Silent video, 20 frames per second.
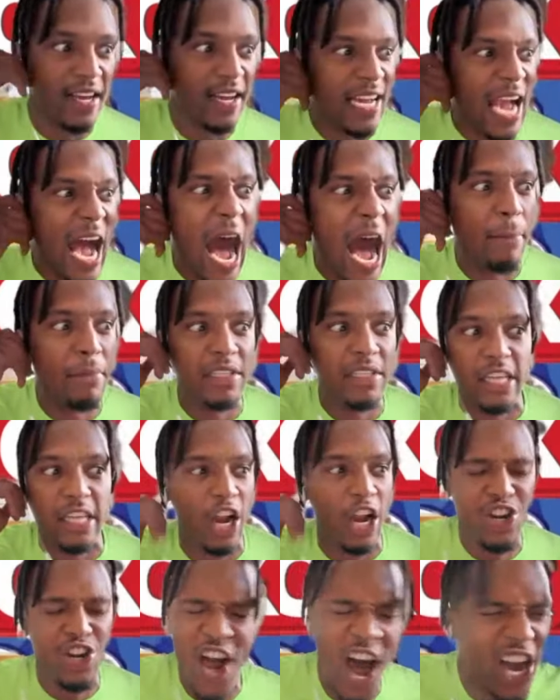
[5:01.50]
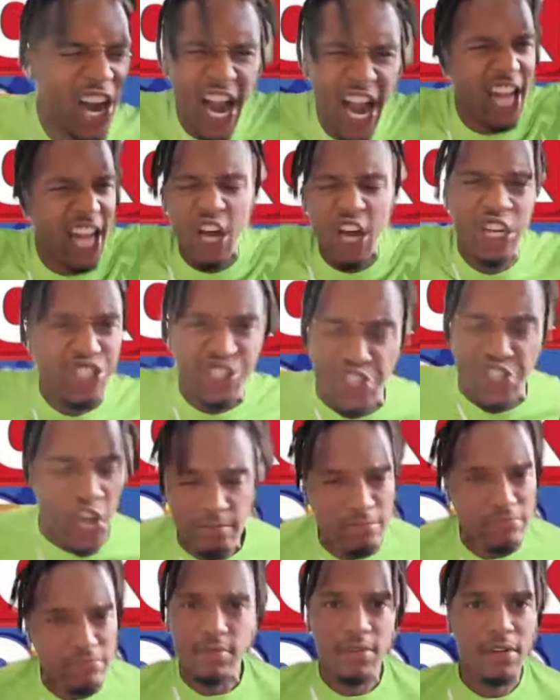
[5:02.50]
commissary, none of that good
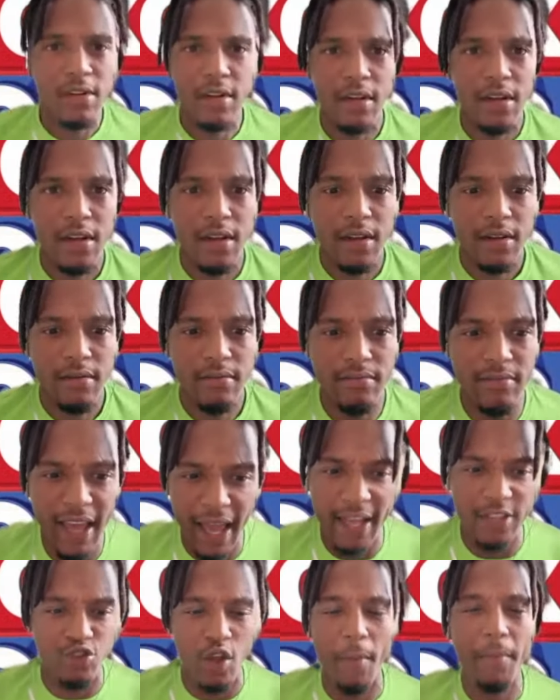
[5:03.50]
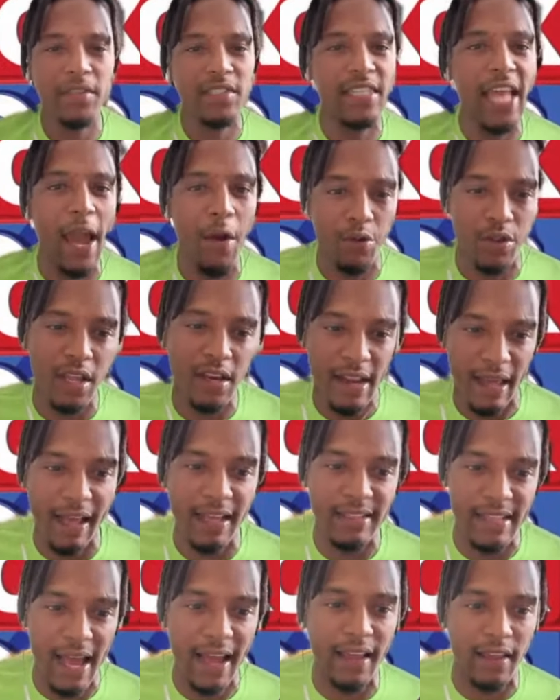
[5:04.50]
shit. Yeah, so I'm gonna stay with the
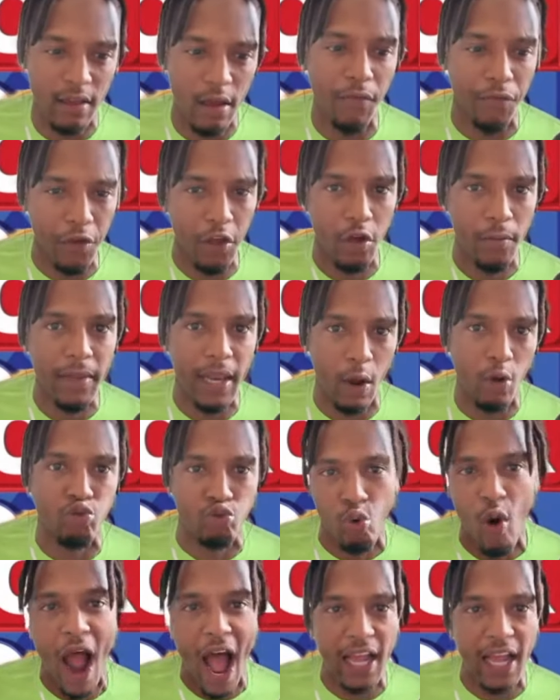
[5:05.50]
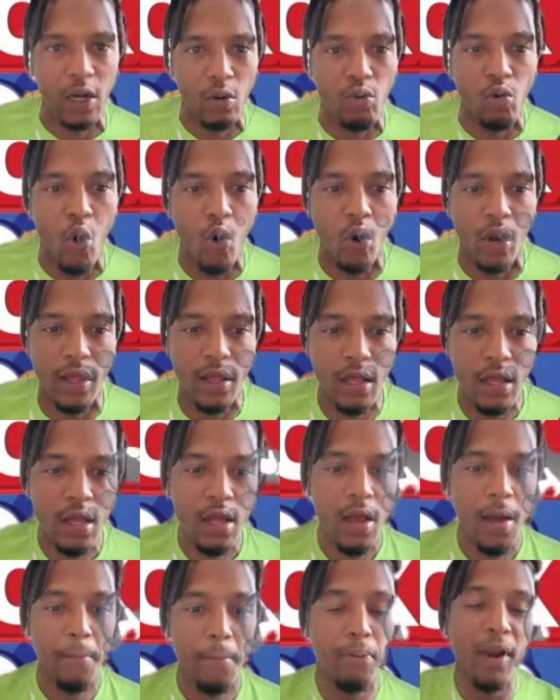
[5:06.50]
niggas that, you feel me, that was rocking and rolling.
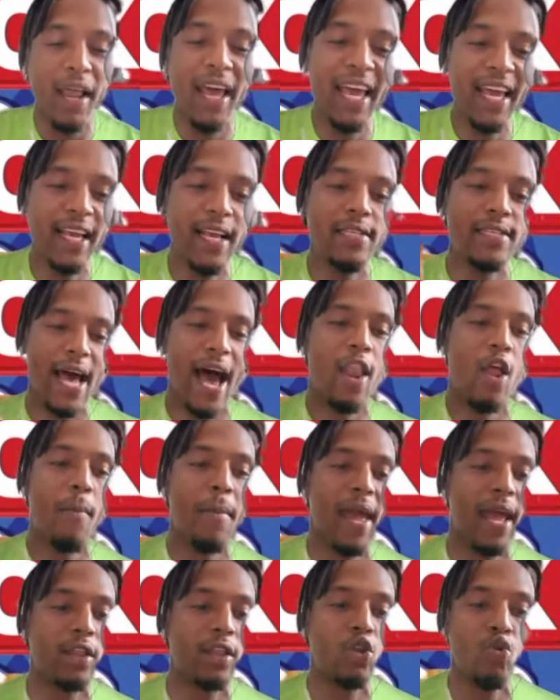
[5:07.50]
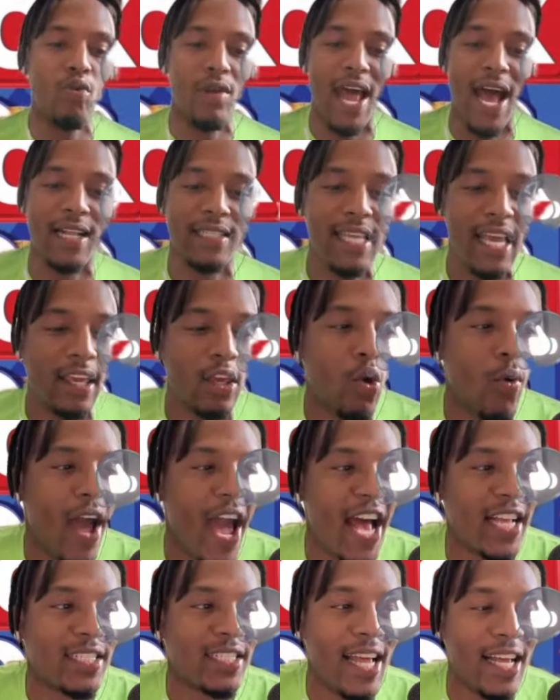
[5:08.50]
Please, Hollow Man, do not take your
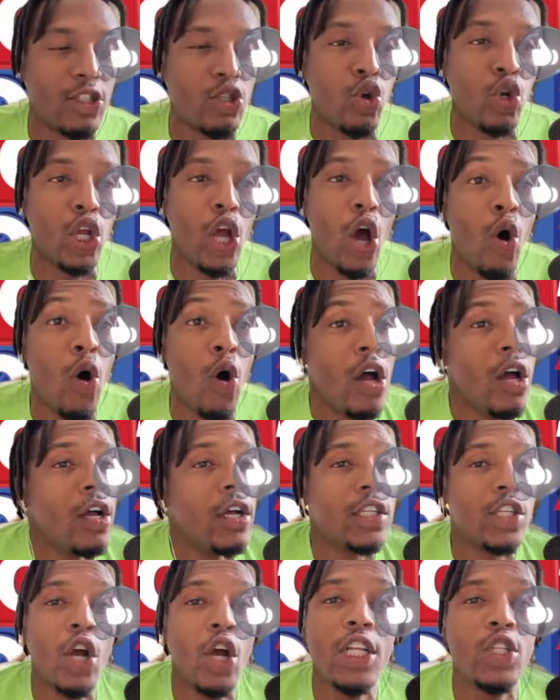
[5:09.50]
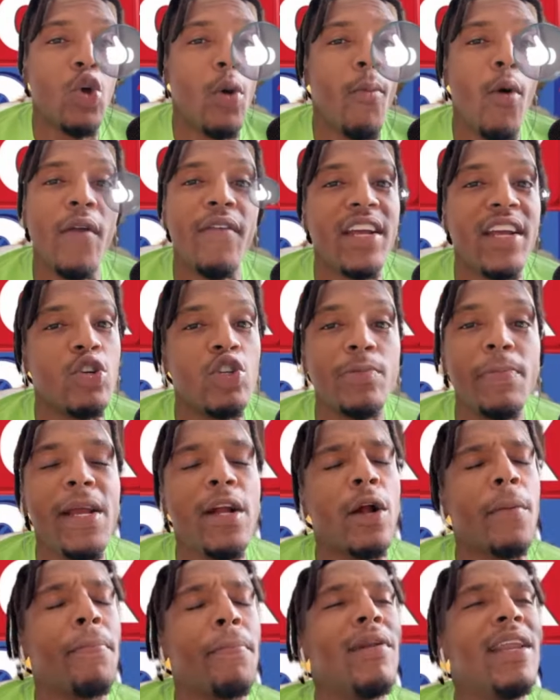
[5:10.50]
ass in that studio. Turn into a motivational
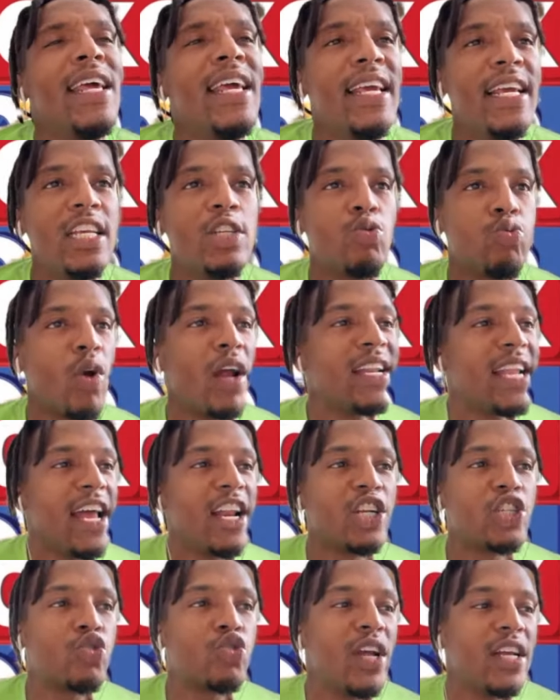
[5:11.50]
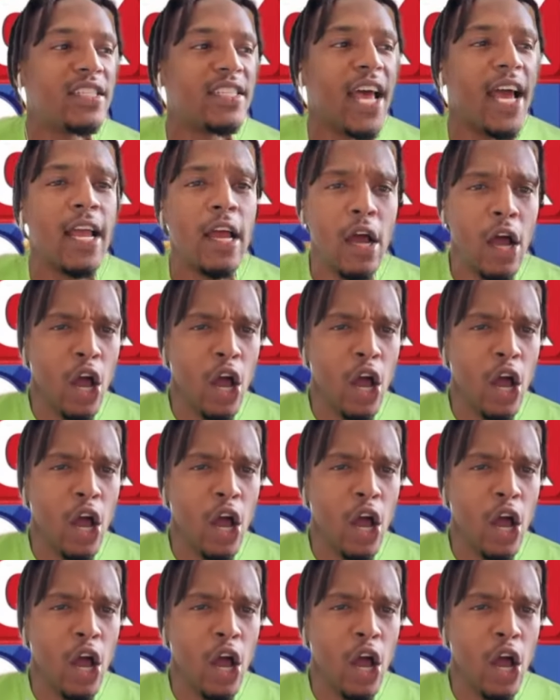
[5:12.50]
speaker. Please run down the street, say,